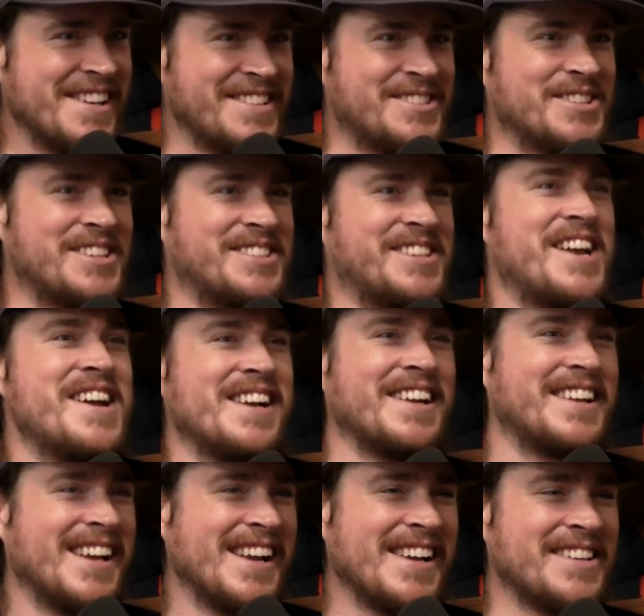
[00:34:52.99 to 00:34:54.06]
just
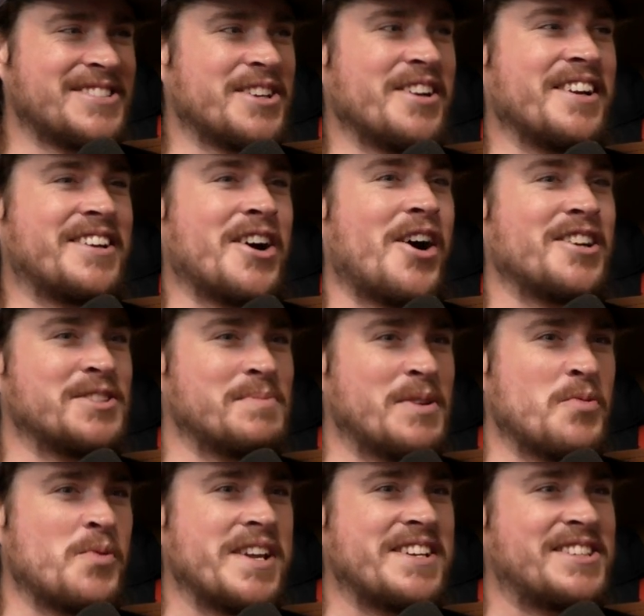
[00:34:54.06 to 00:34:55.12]
it's gonna cause me
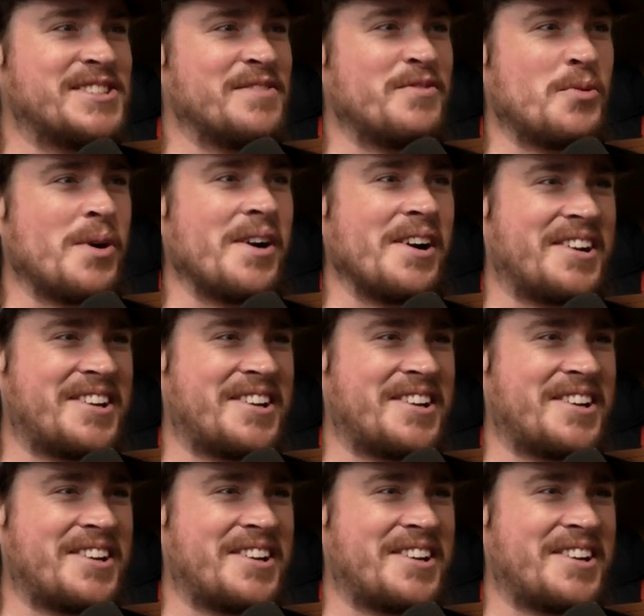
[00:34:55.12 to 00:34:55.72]
weeks of work.